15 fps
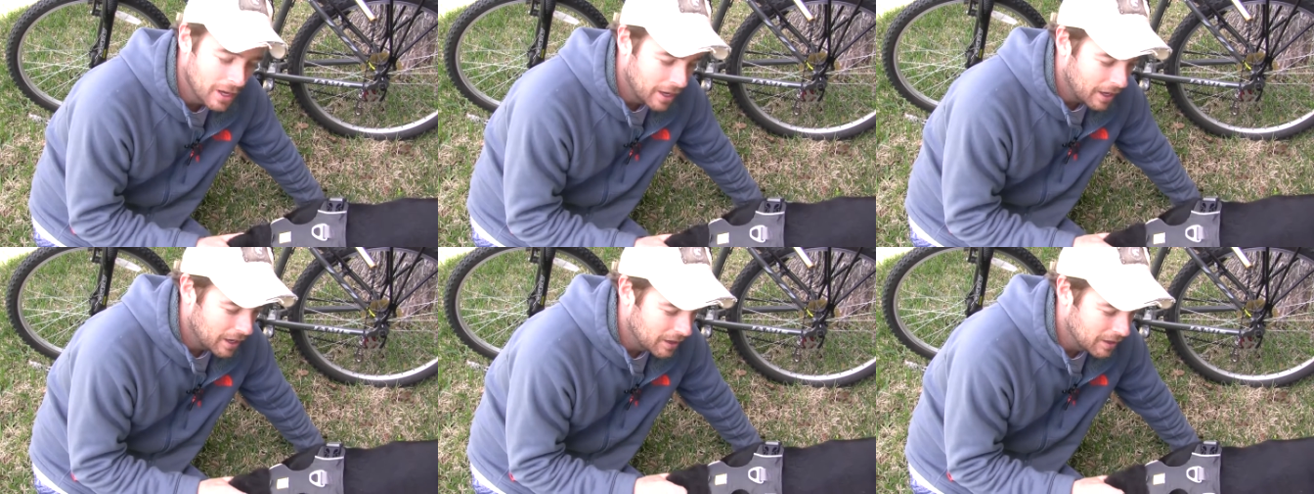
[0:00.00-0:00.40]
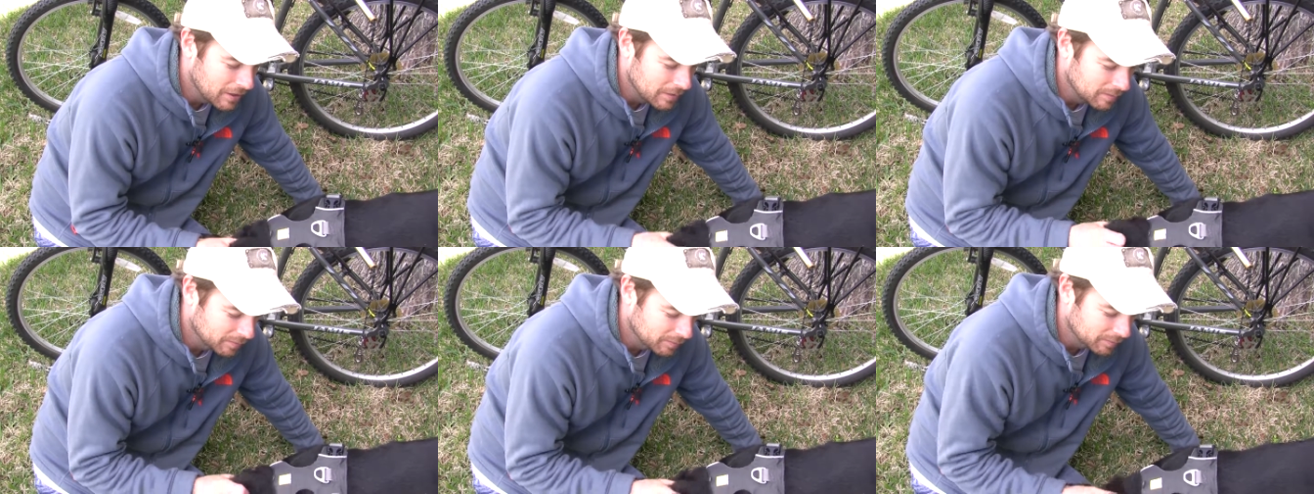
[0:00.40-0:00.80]

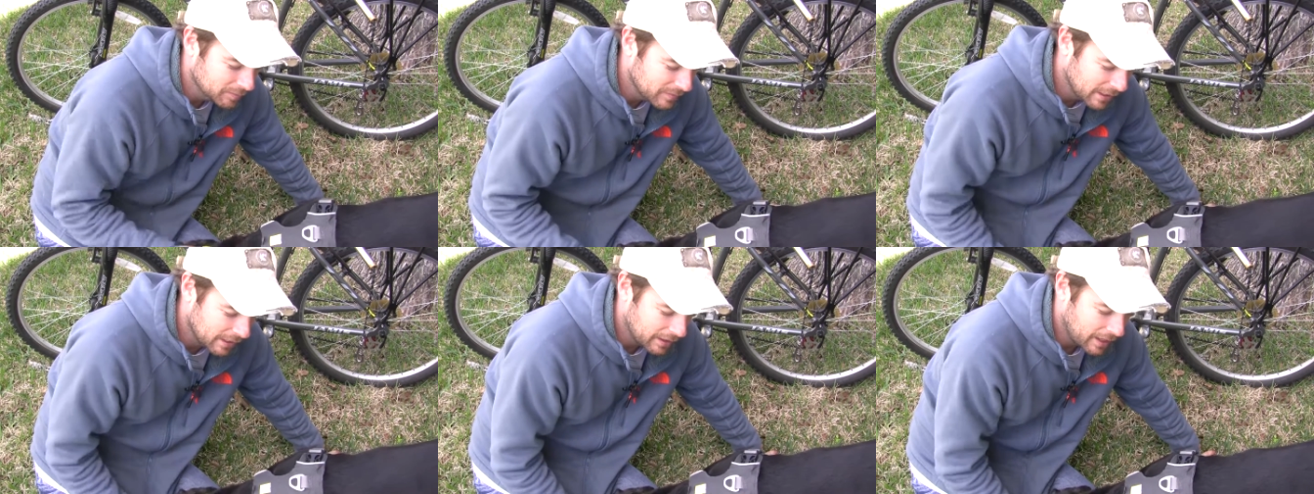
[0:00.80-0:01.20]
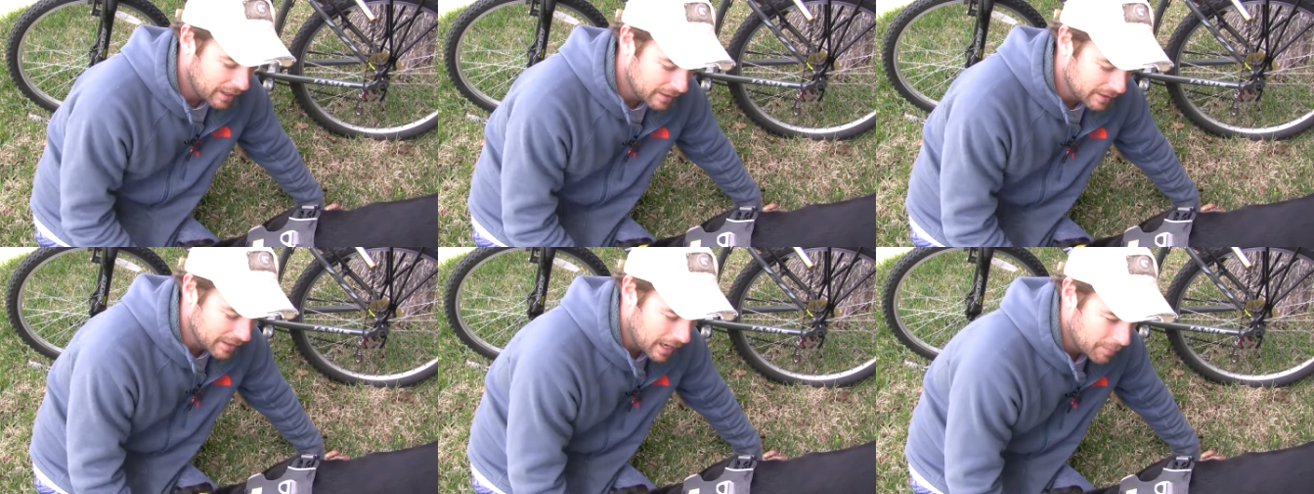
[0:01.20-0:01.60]
at
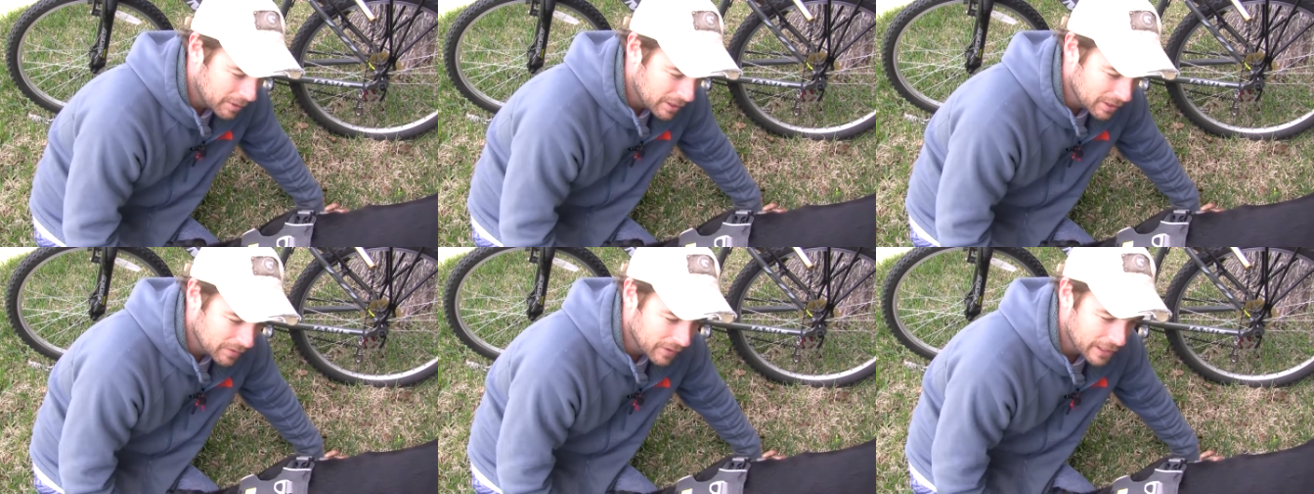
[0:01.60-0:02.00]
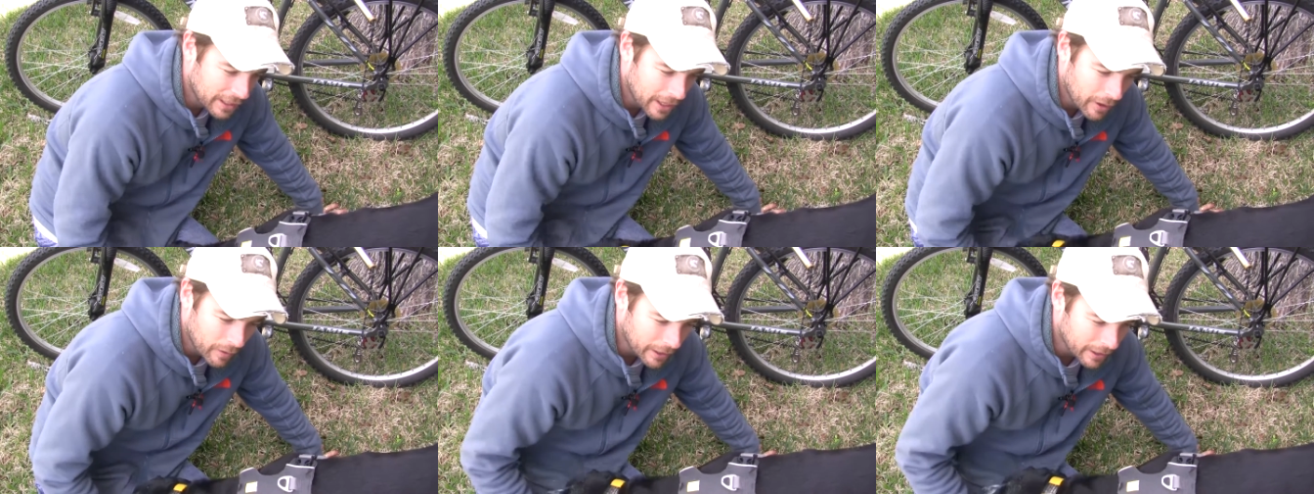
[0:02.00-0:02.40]
the top of this
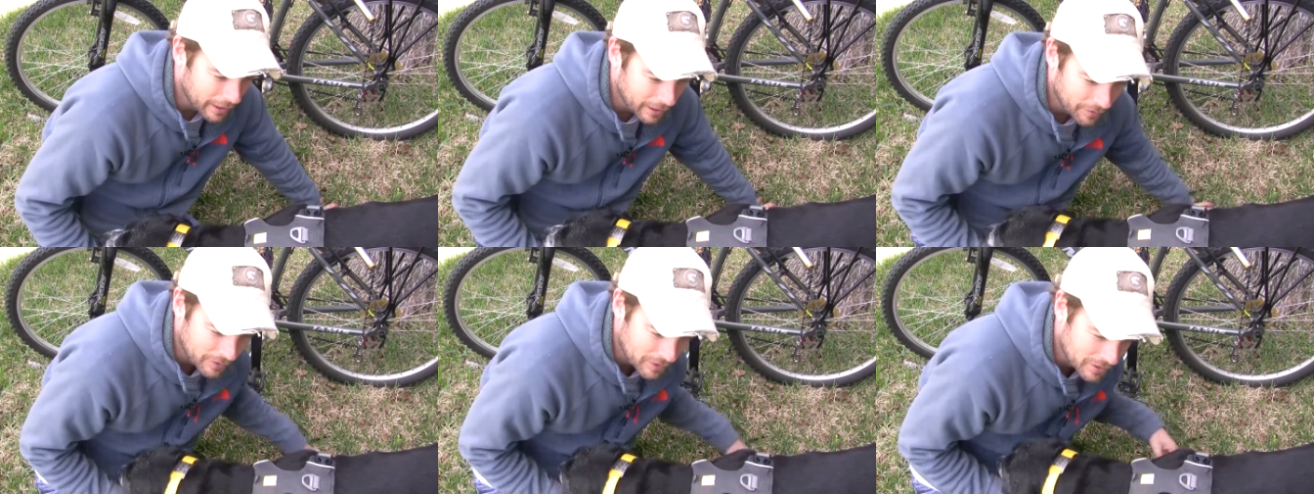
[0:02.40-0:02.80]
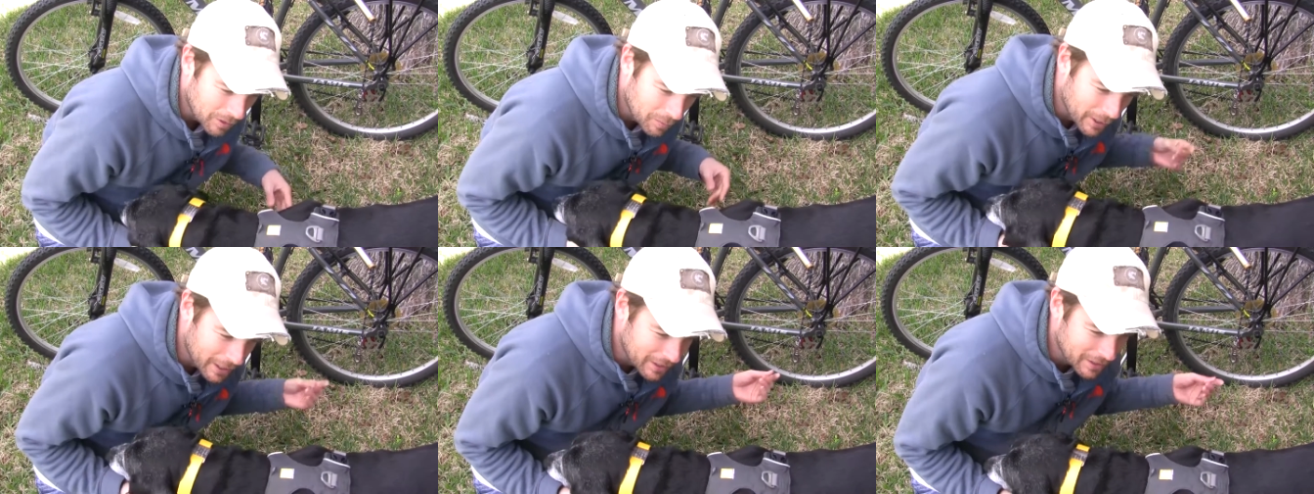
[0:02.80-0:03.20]
video, and if for
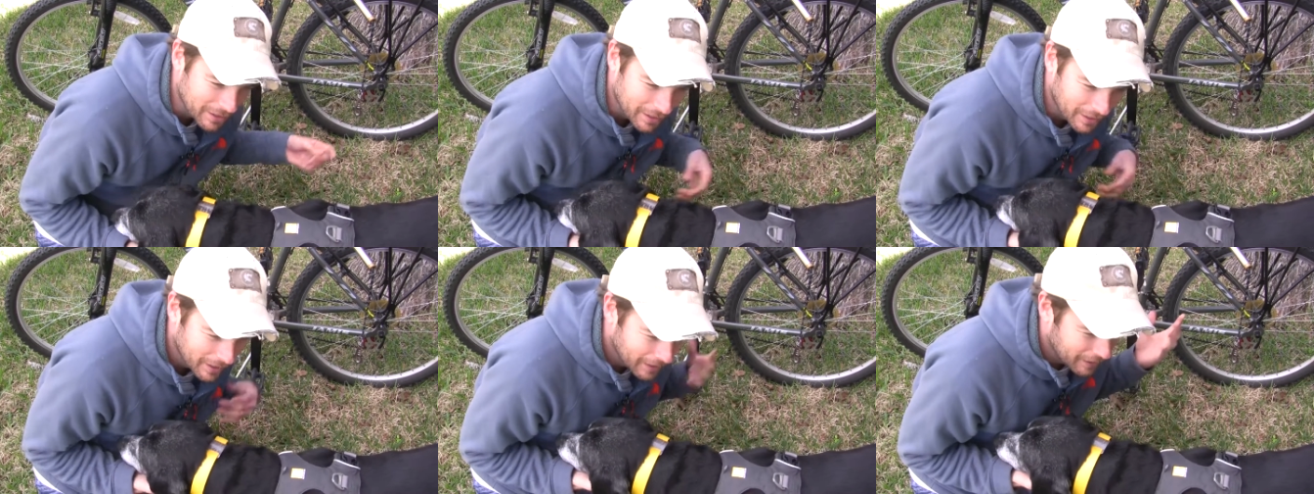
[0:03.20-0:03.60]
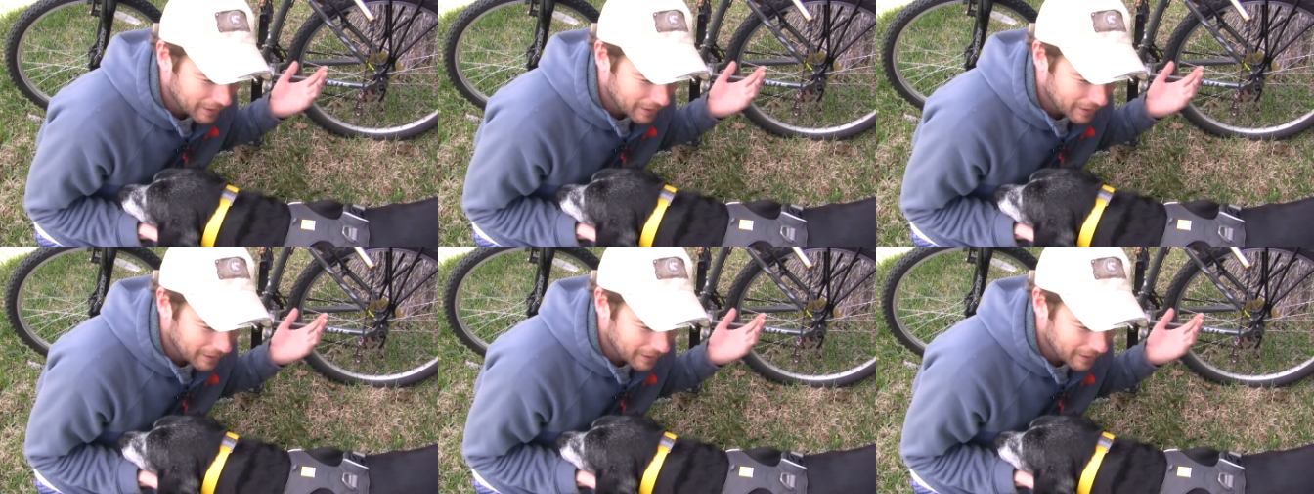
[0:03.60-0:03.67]
some reason